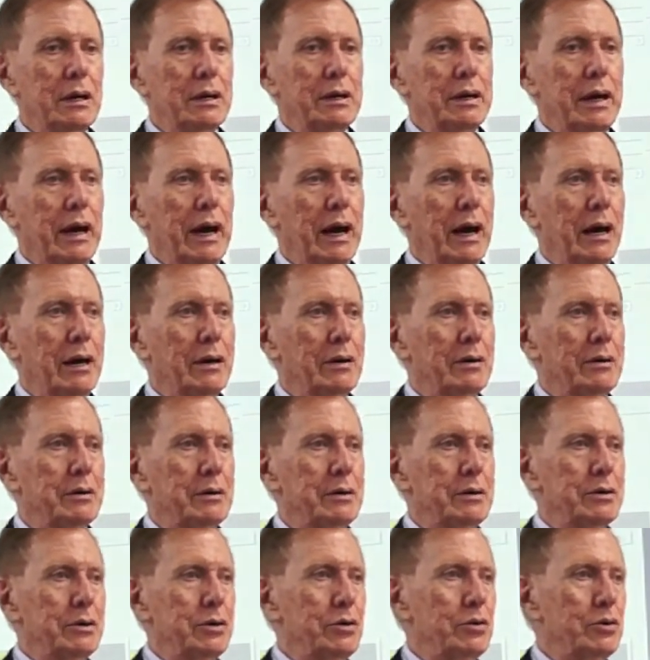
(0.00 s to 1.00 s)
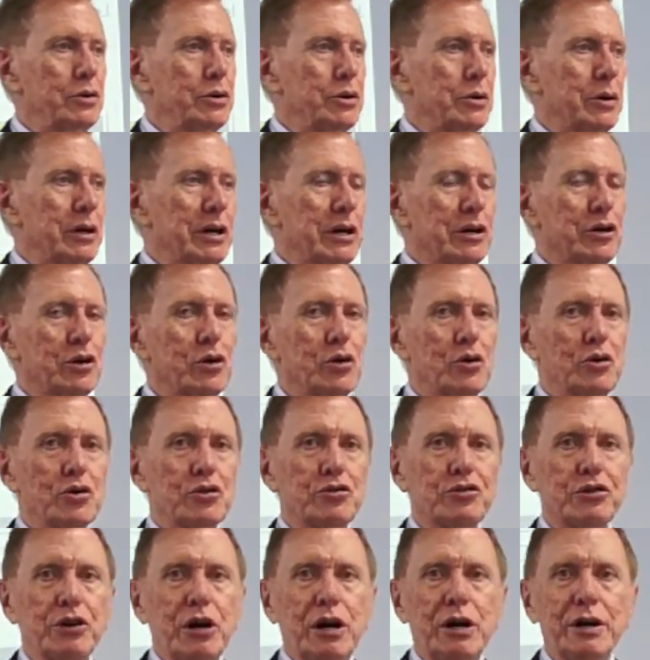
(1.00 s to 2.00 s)
Now, you're doing a
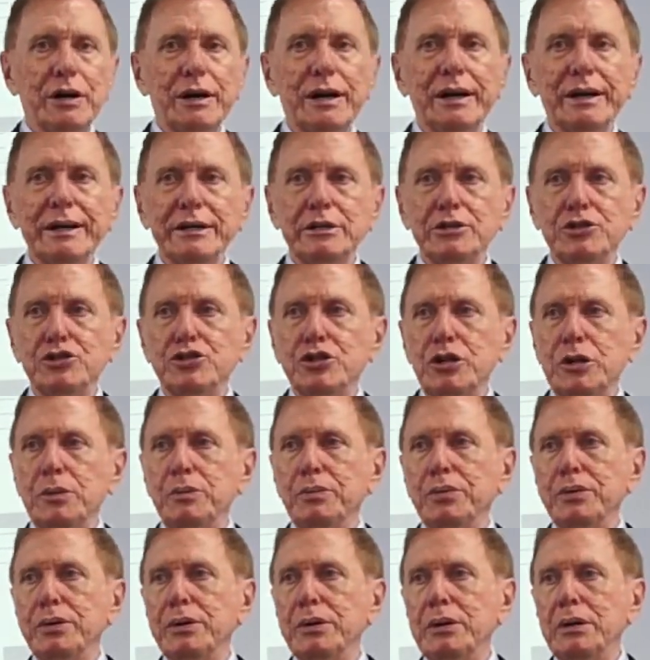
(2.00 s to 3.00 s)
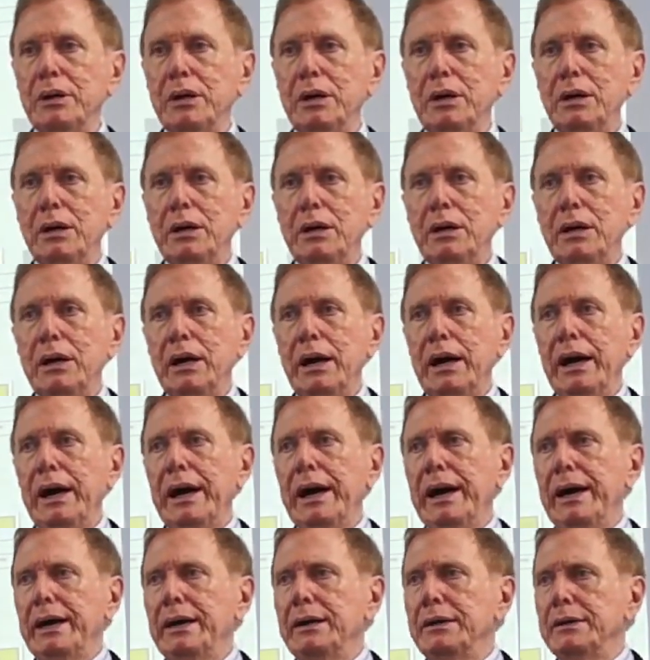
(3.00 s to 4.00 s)
course on leadership,
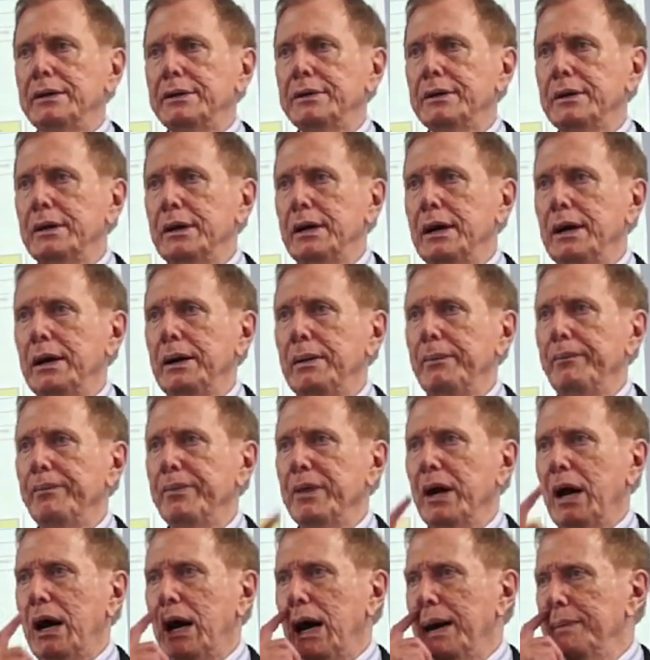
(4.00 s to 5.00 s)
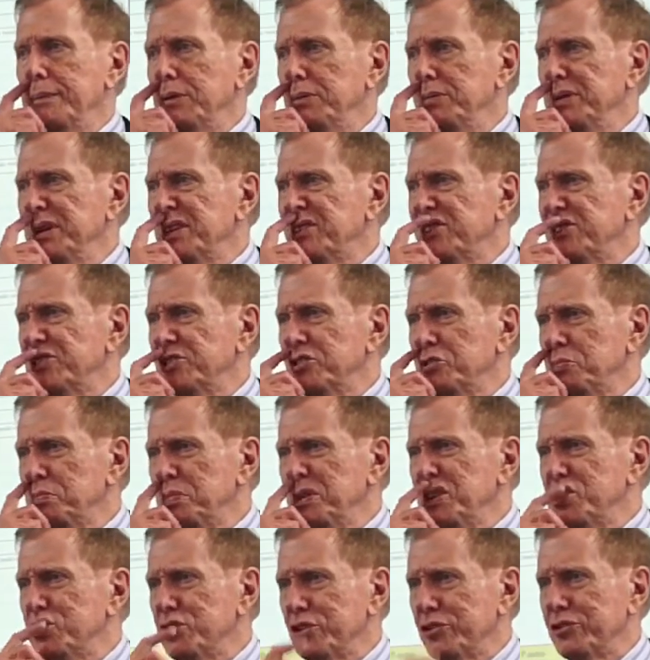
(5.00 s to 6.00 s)
and I'm a bit
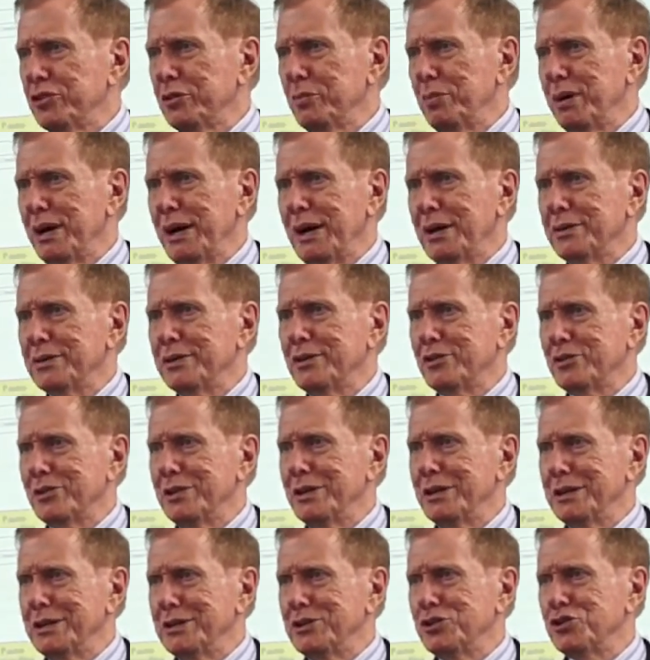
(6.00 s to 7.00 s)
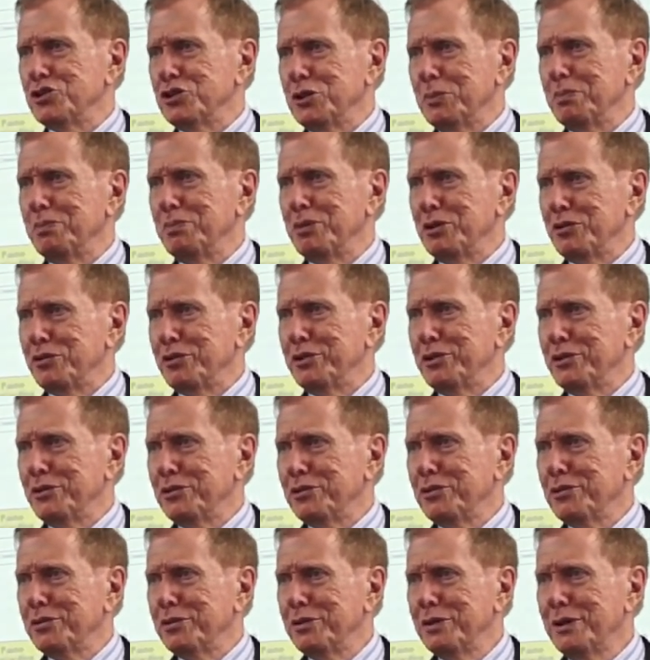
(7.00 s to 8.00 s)
suspicious about this leadership
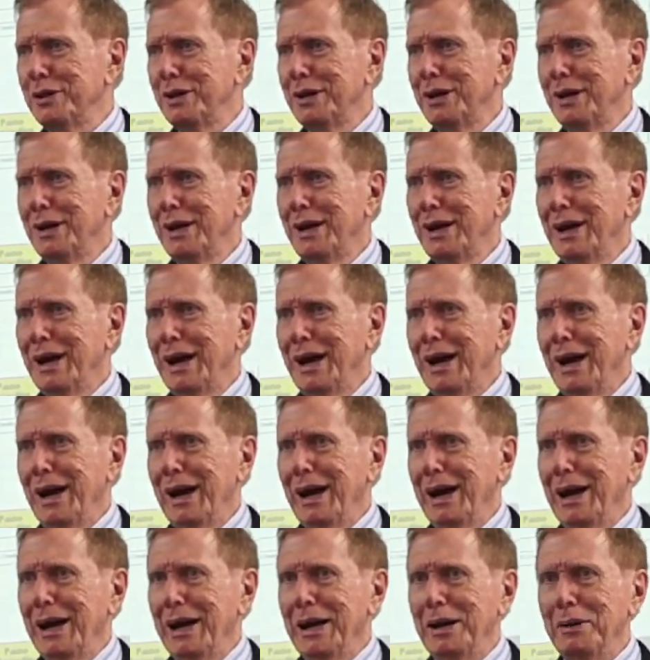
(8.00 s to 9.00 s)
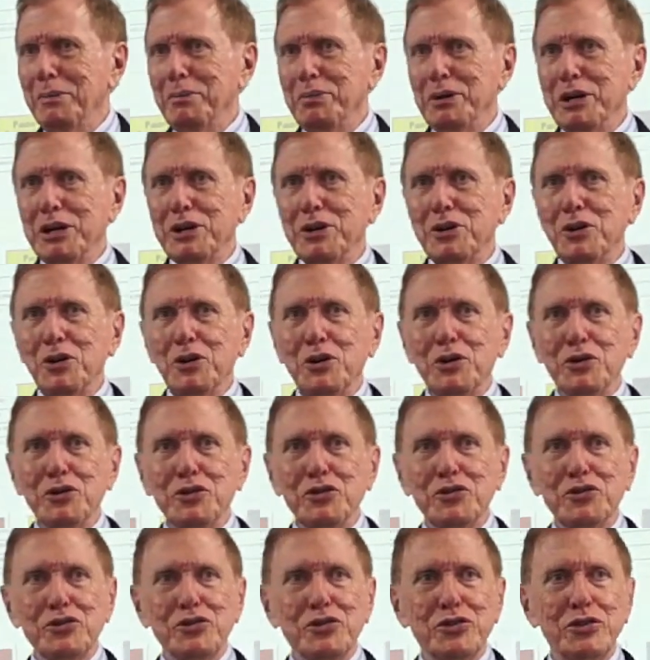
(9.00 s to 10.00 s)
business,
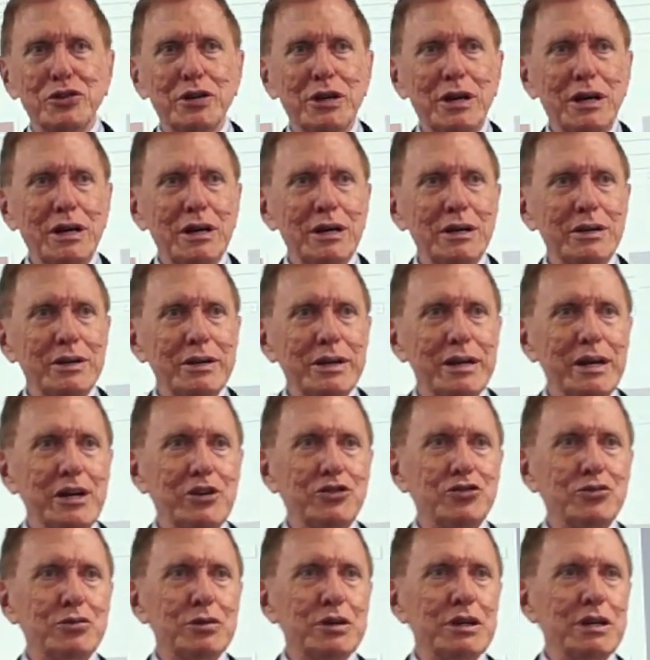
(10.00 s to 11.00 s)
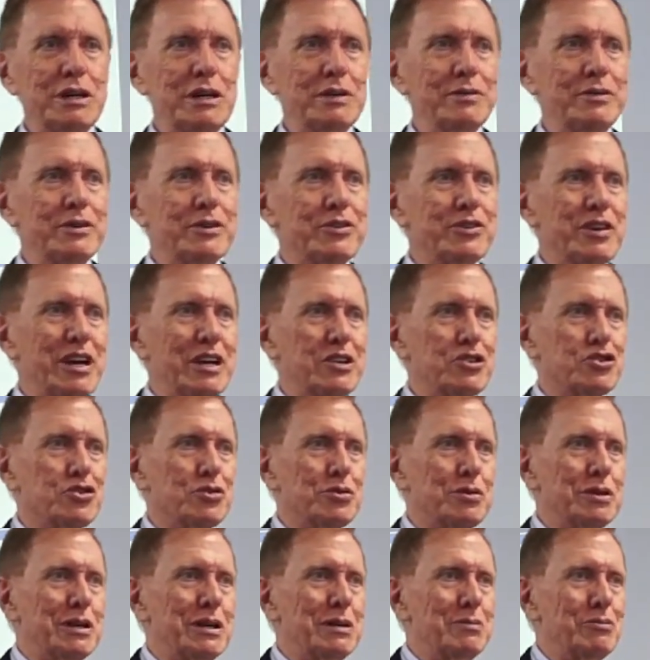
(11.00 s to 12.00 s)
because the history of the
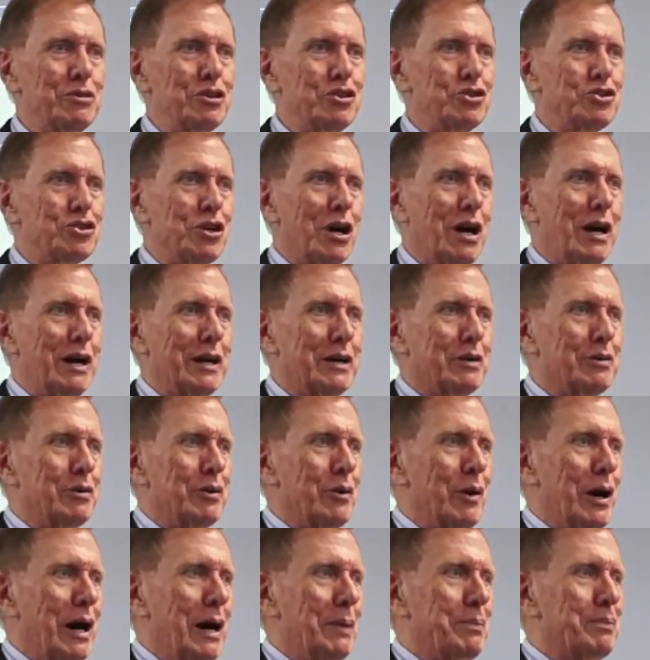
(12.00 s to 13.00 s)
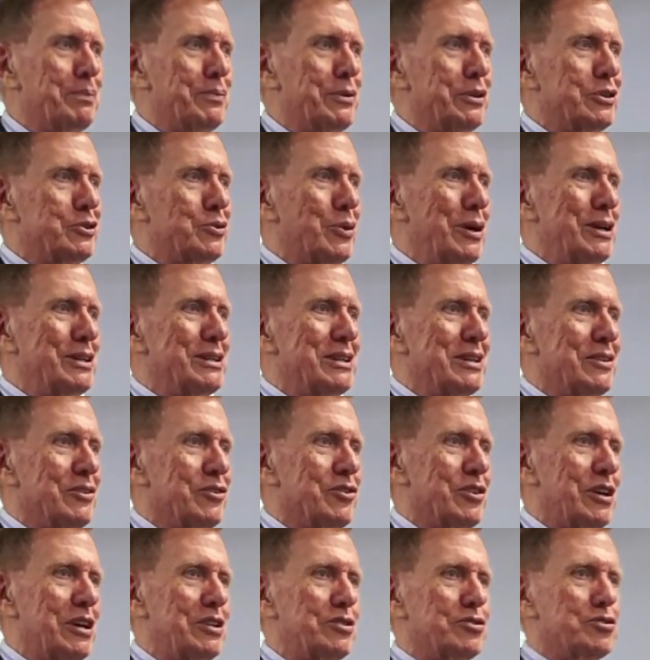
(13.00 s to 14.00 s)
century in which I grew up, the 20th
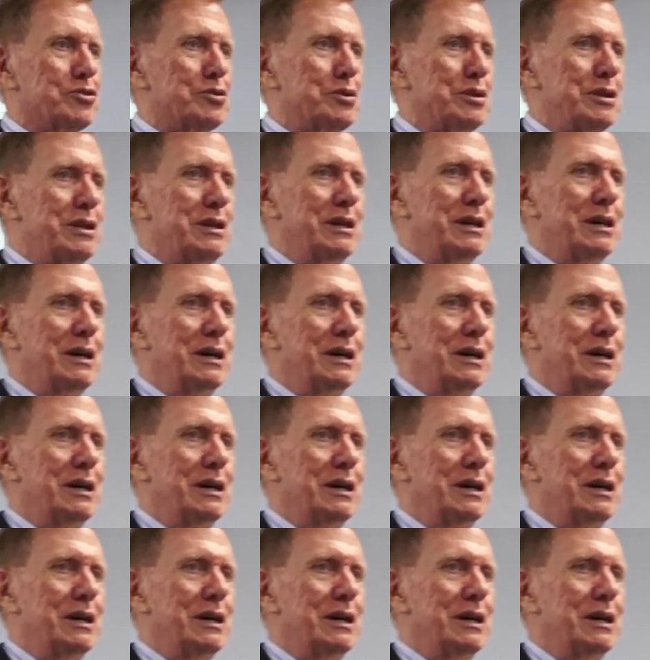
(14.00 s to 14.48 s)
century,